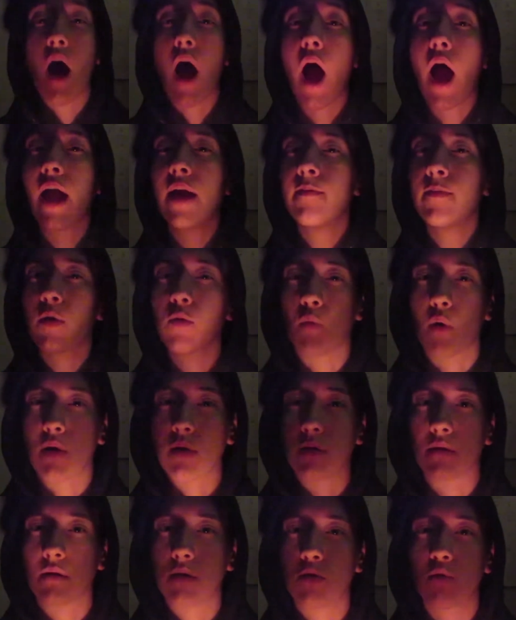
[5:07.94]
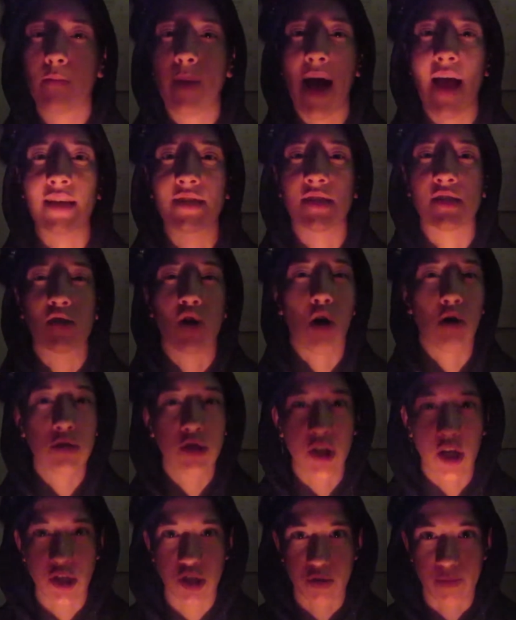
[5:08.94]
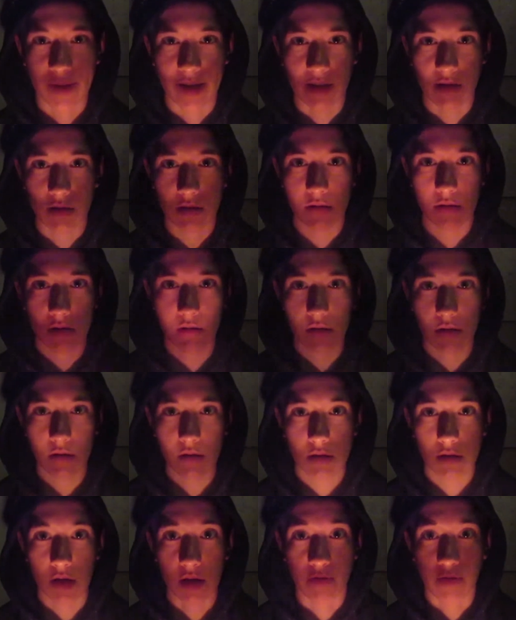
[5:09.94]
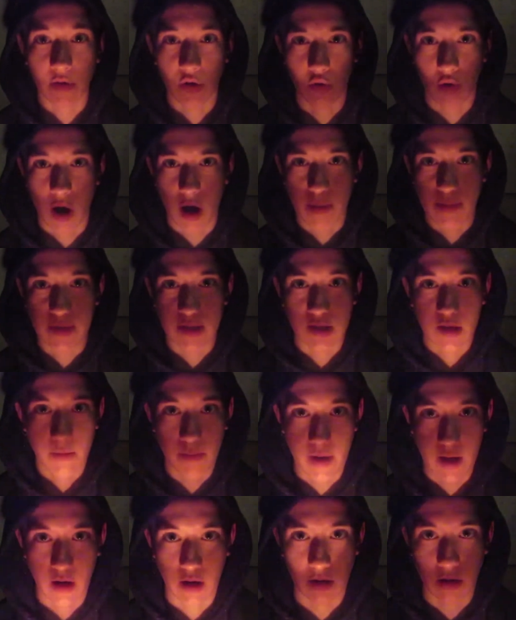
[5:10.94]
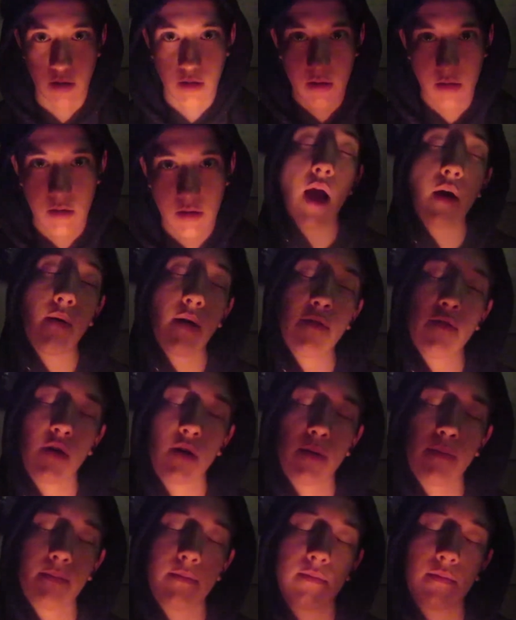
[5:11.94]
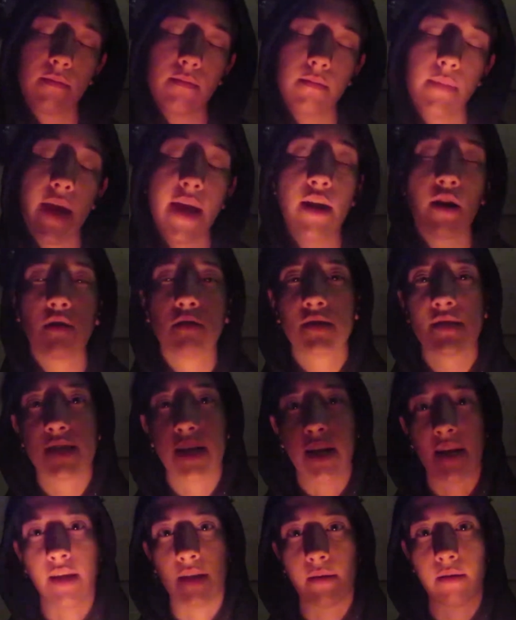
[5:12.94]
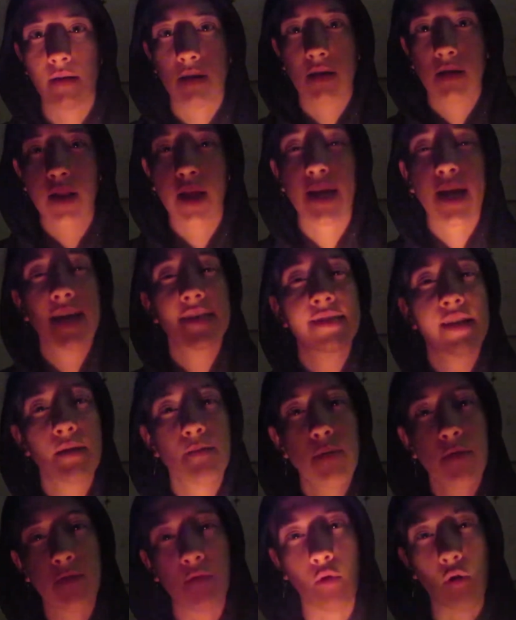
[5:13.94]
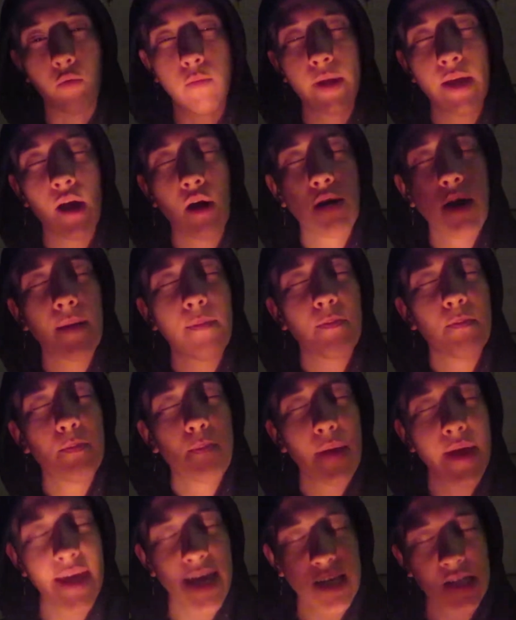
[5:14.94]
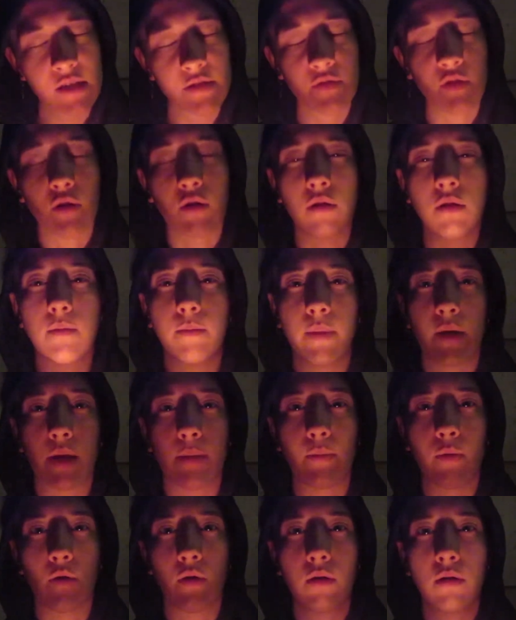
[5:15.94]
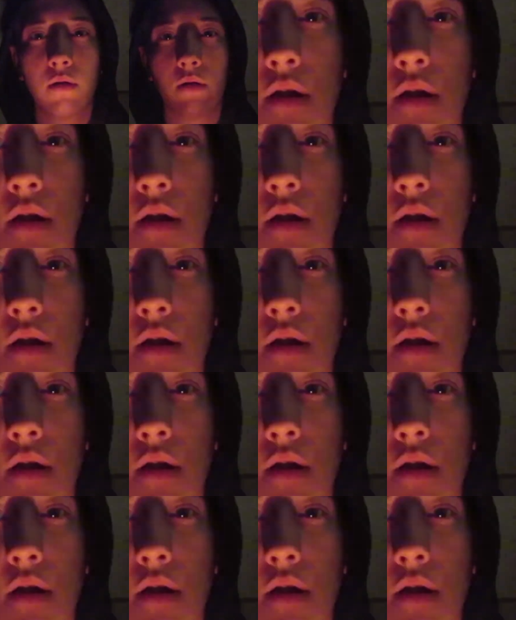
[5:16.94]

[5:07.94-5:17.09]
I am the one who passes all judgment if a crime is committed. However, in our city, Like I said before, we are a peaceful people.